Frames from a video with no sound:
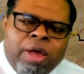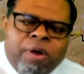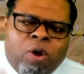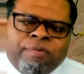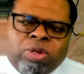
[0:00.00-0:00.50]

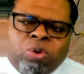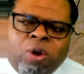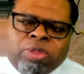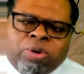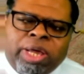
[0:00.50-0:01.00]
over
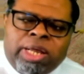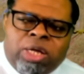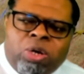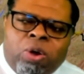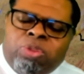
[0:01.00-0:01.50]

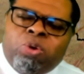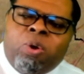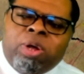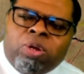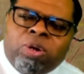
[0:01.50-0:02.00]

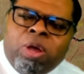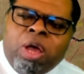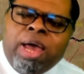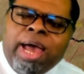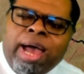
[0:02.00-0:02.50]
northern
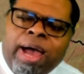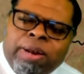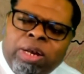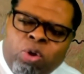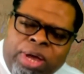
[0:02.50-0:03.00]

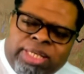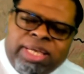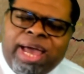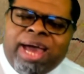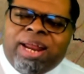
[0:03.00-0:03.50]

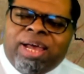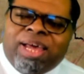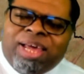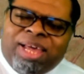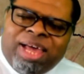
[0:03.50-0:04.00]
Louisiana,
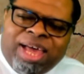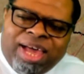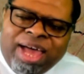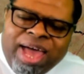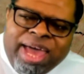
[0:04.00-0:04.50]

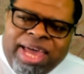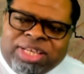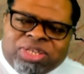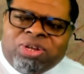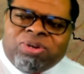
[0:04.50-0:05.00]

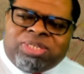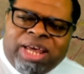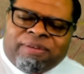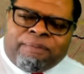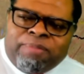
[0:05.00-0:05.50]
east
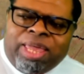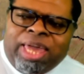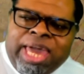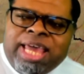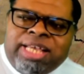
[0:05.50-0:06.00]

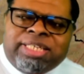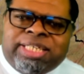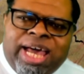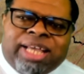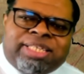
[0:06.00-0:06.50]

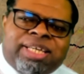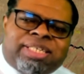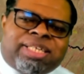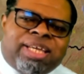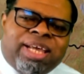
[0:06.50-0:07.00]

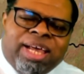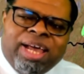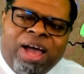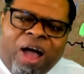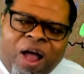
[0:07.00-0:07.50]
Texas,
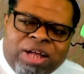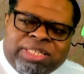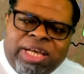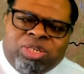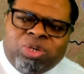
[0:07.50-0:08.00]

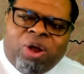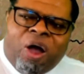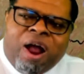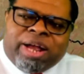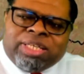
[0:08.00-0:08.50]
central
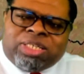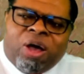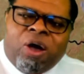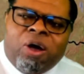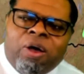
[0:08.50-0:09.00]

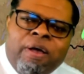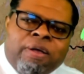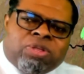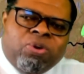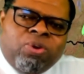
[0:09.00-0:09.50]
Arkansas,
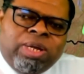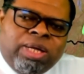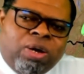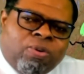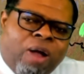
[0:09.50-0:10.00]
through
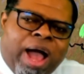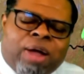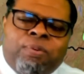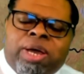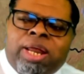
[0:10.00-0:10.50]
Little
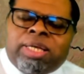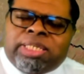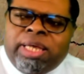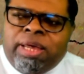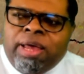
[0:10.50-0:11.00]
Rock. We're going to
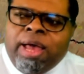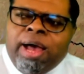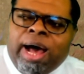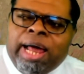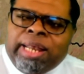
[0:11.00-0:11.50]
see
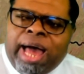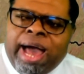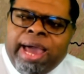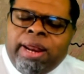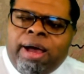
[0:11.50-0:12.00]
a
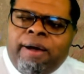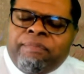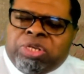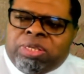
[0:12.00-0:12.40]
line of